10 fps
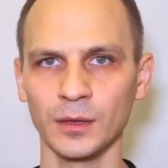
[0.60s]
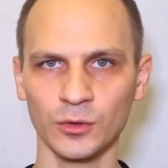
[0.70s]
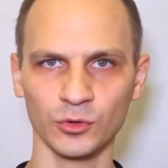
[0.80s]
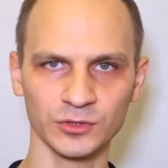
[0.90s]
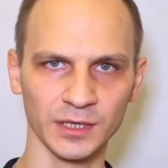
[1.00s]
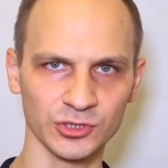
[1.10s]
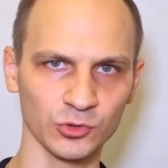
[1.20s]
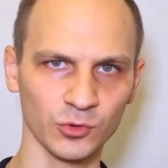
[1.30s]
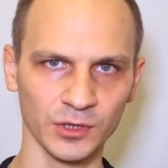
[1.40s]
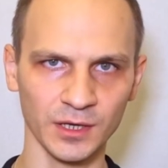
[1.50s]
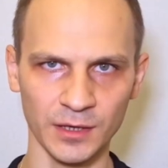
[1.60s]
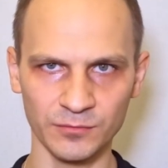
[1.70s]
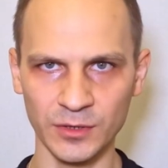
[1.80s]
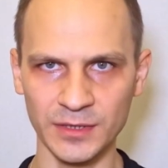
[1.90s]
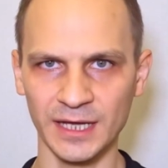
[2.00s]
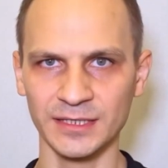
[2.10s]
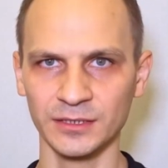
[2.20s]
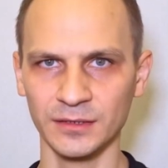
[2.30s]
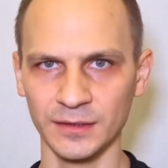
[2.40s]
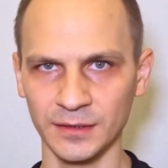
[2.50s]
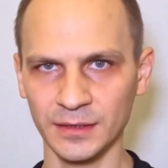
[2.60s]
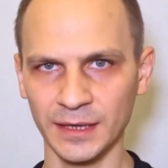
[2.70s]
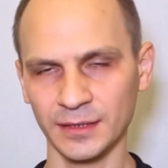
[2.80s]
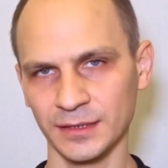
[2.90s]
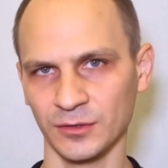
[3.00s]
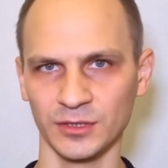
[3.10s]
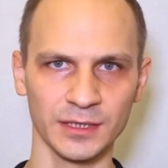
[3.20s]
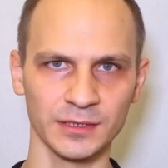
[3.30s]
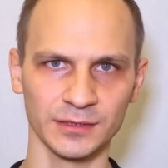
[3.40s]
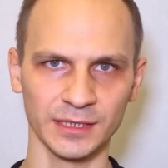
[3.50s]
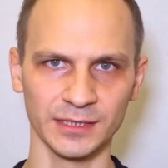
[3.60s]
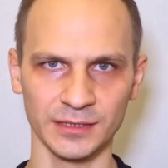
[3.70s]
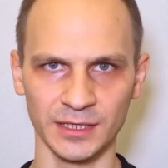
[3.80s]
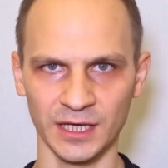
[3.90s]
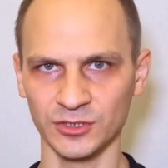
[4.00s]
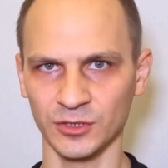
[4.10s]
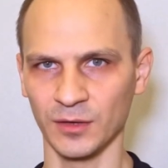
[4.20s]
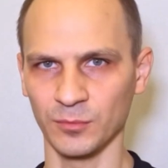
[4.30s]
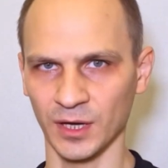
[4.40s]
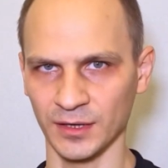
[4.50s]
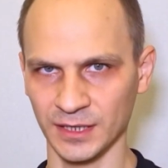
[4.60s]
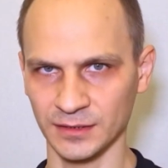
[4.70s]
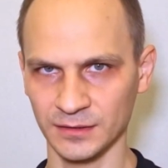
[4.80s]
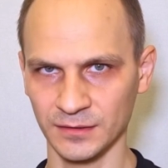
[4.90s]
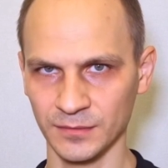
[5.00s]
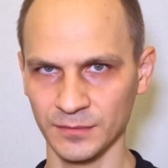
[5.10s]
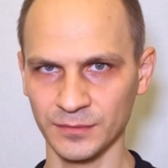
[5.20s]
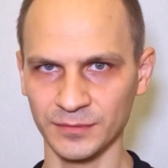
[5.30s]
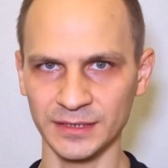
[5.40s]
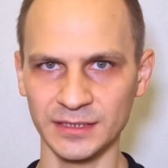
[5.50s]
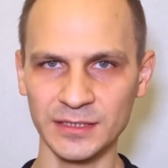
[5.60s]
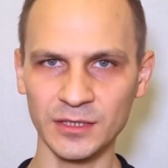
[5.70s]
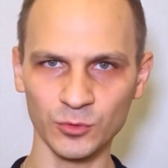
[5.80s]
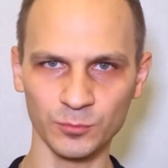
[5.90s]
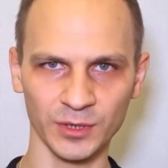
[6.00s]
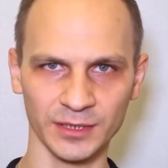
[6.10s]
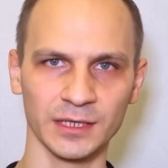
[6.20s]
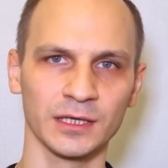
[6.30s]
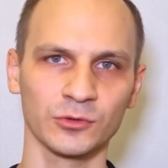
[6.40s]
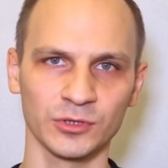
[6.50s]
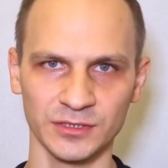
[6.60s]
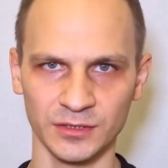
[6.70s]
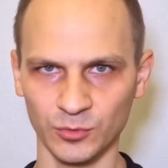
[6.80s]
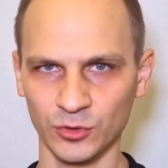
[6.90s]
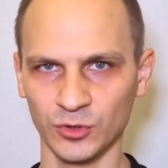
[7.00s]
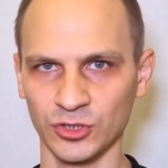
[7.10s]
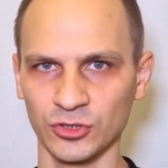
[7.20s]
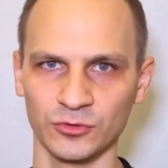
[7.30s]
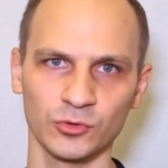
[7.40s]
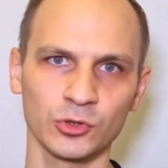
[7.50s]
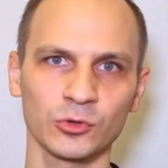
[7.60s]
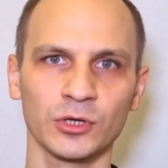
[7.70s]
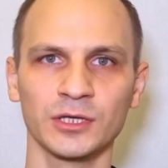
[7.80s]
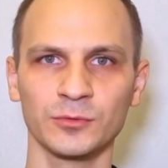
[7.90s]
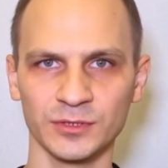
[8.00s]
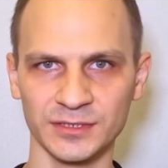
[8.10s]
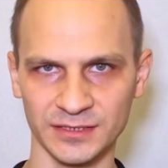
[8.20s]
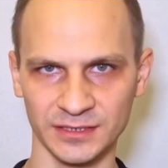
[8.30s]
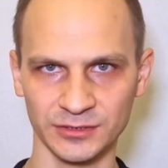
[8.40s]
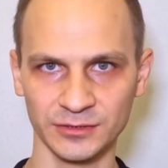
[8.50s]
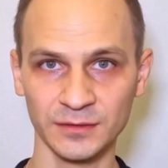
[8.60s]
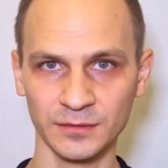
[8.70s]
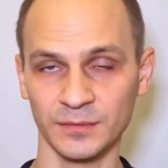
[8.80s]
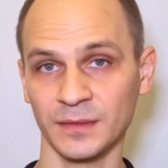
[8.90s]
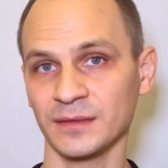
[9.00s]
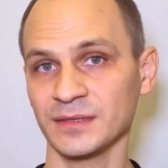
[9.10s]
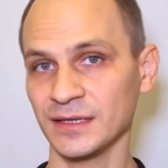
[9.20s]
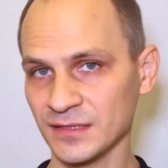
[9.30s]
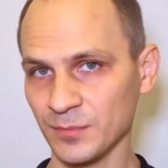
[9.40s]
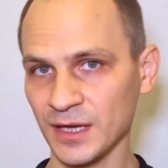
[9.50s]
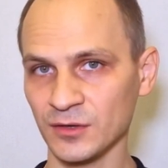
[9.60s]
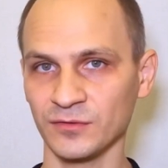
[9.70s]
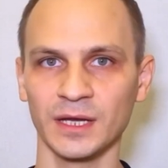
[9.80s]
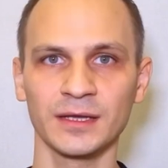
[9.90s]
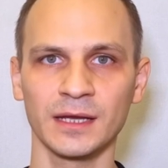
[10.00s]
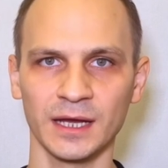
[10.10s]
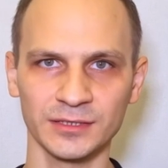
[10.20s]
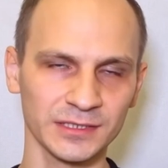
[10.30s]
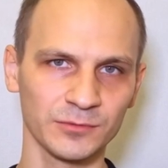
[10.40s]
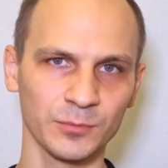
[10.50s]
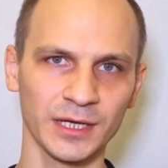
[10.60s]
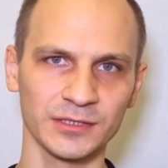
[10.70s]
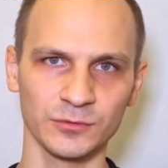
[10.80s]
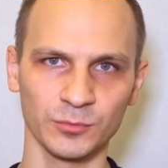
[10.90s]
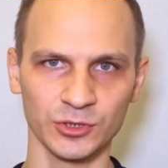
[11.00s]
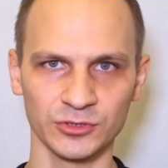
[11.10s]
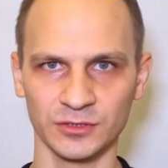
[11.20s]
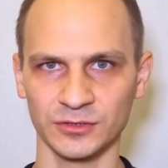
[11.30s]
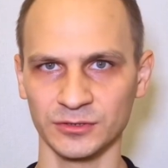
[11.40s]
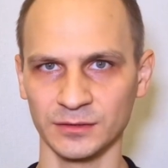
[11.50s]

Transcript: contextual advertising. Entering the international market. This is a completely reasonable question for Ukrainian businesses, since many of us are displaced persons,